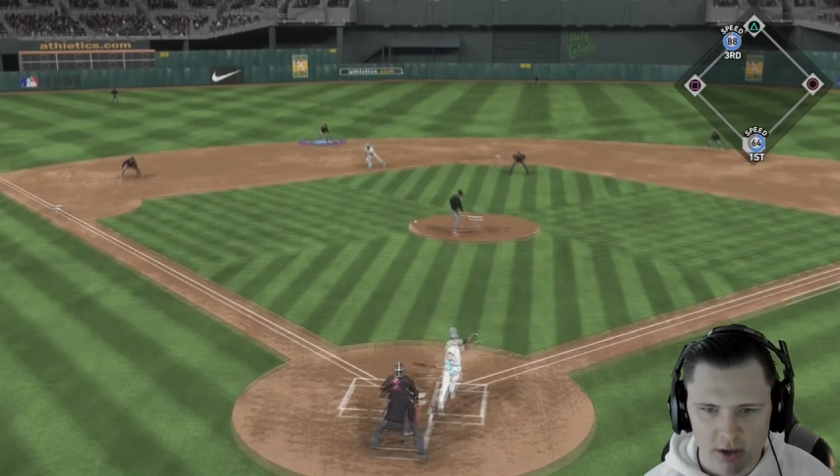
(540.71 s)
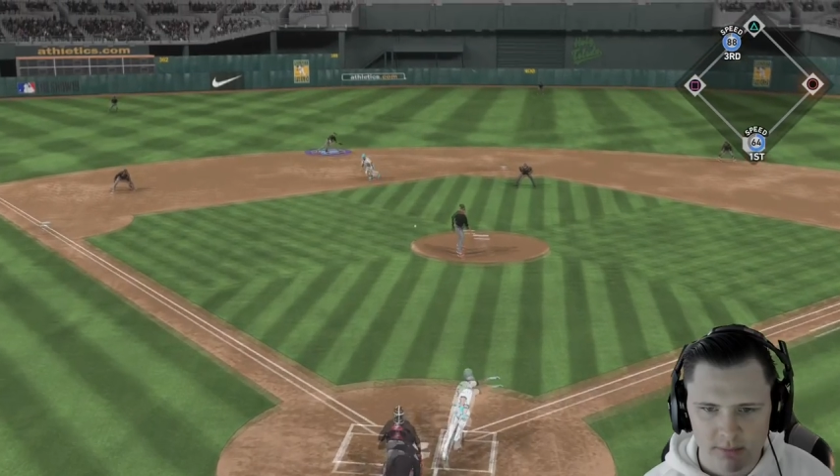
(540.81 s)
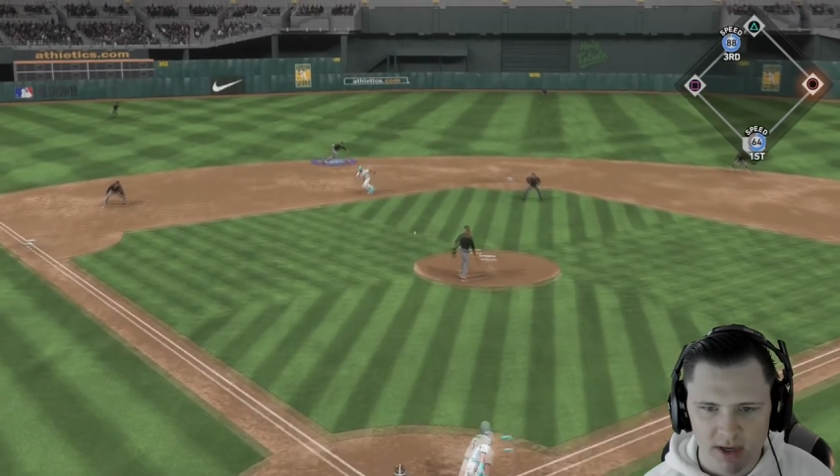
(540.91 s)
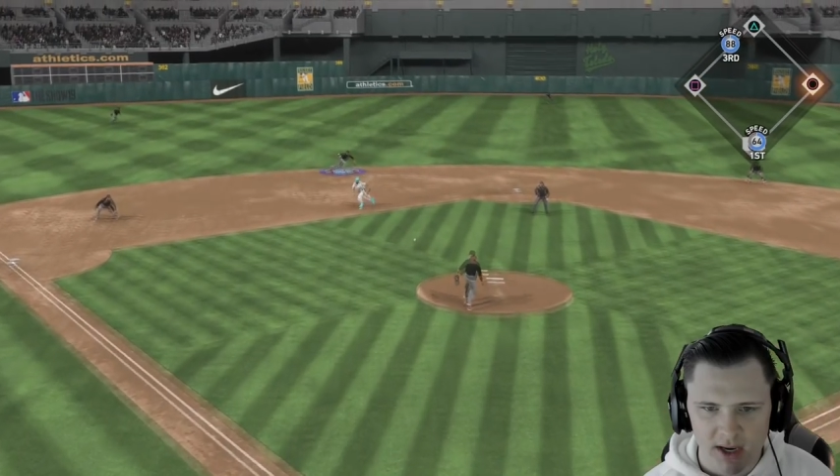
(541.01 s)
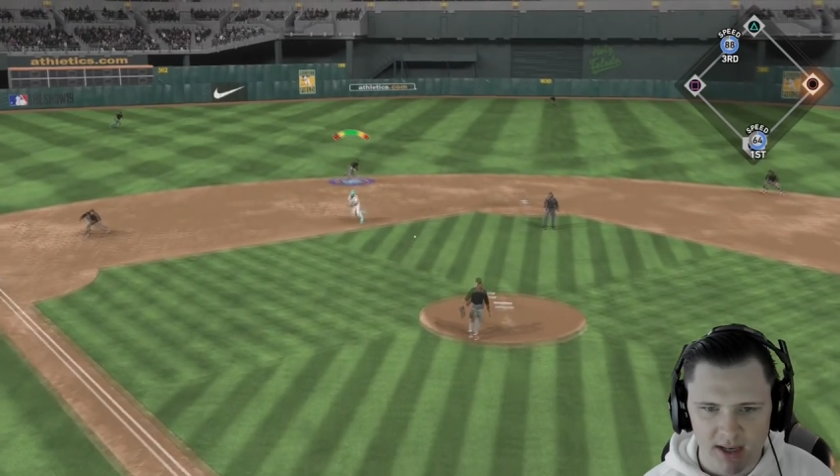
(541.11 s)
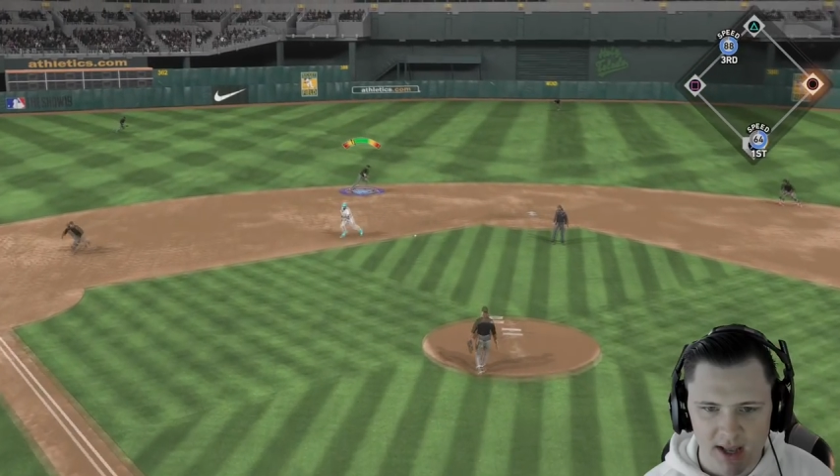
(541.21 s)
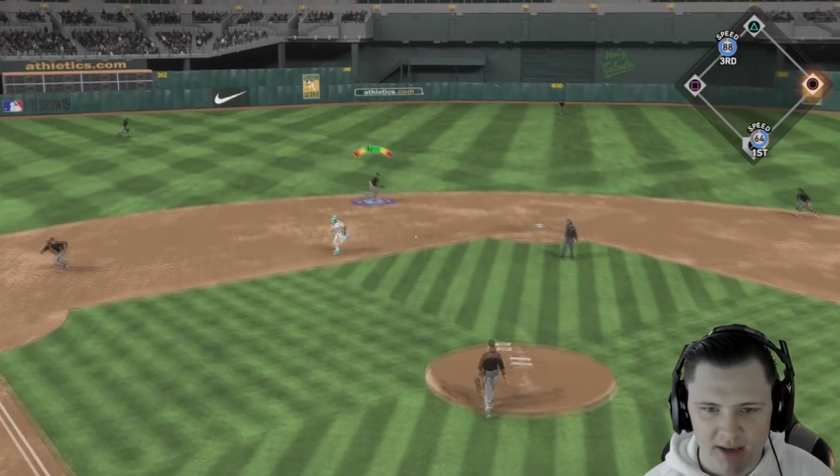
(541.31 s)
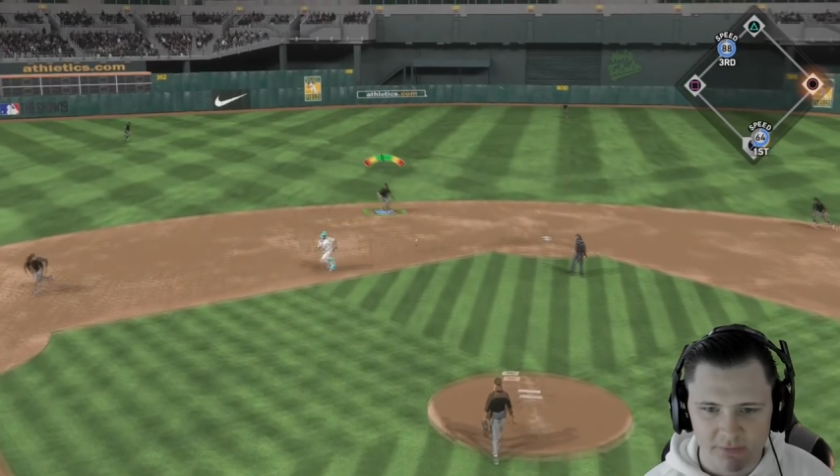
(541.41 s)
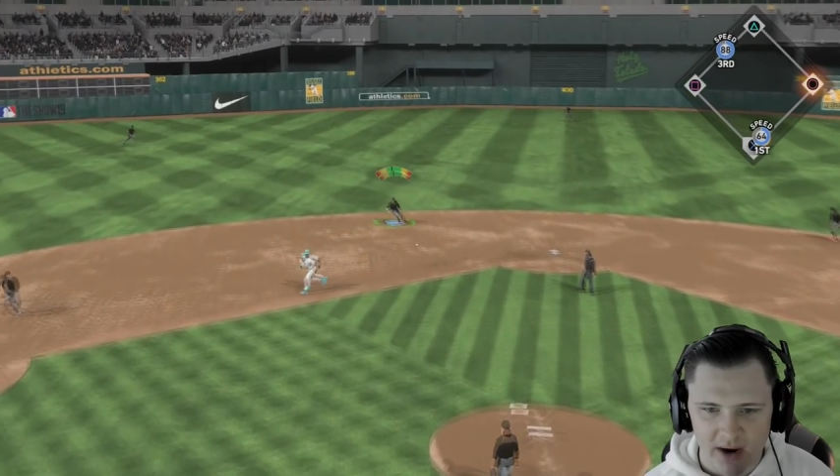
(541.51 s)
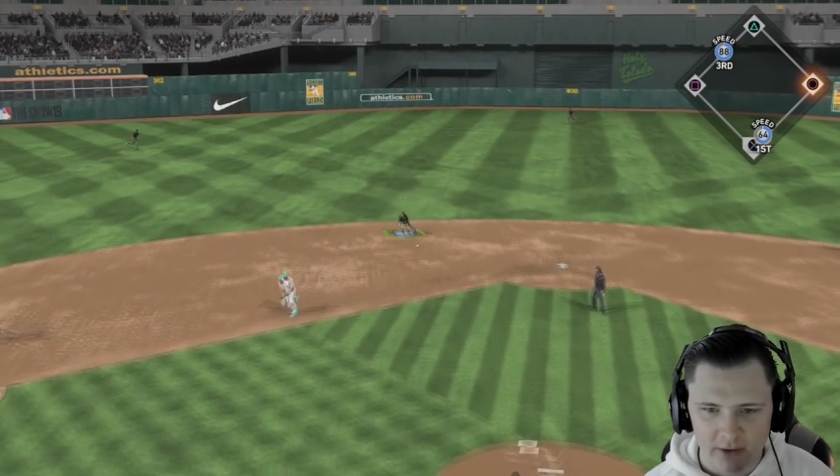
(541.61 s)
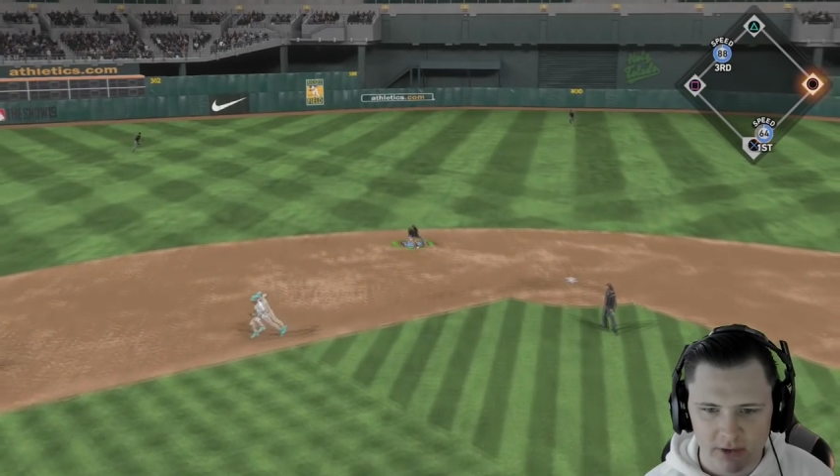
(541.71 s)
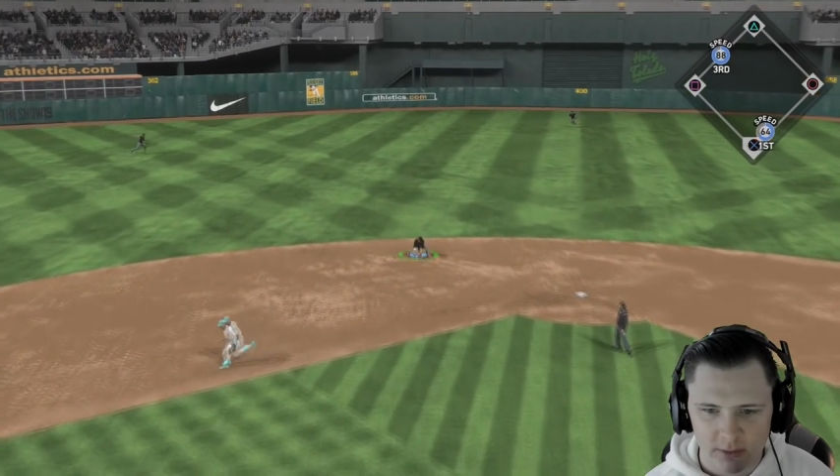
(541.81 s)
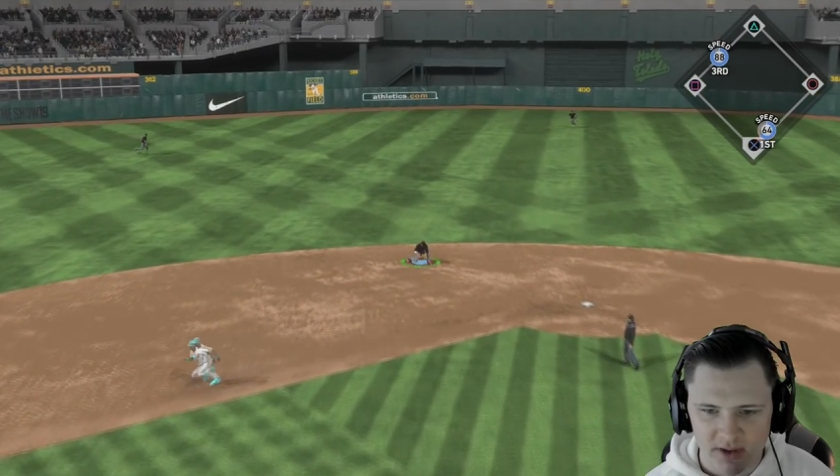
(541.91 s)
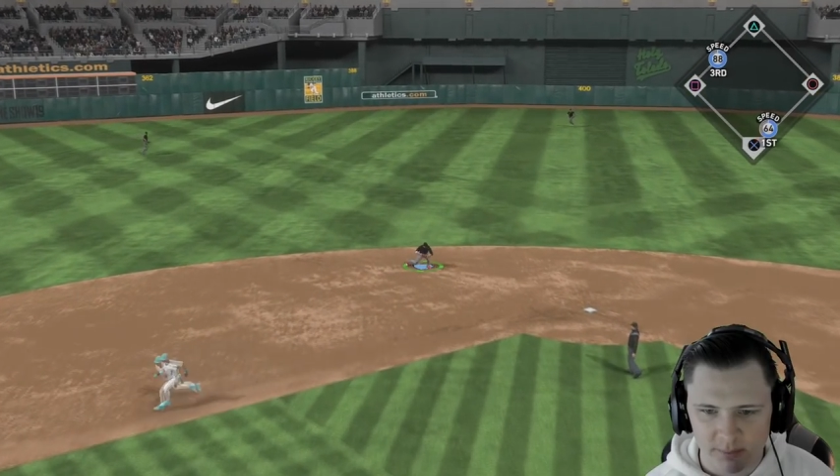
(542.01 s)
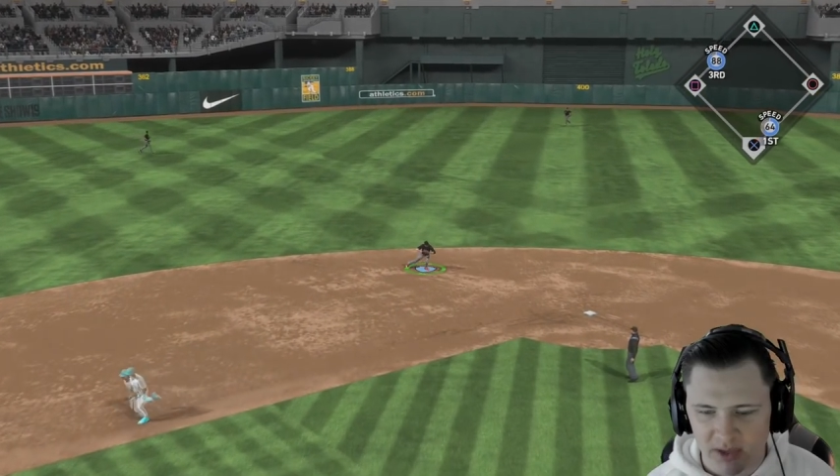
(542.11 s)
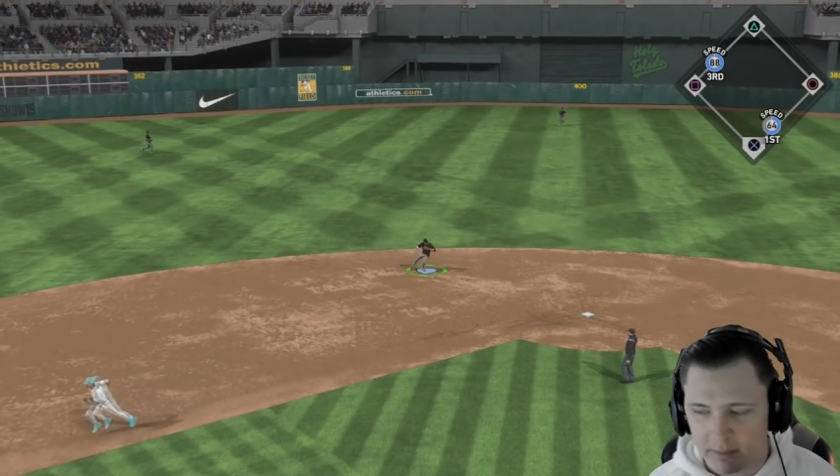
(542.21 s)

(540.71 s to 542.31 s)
And that found a little bit of the play,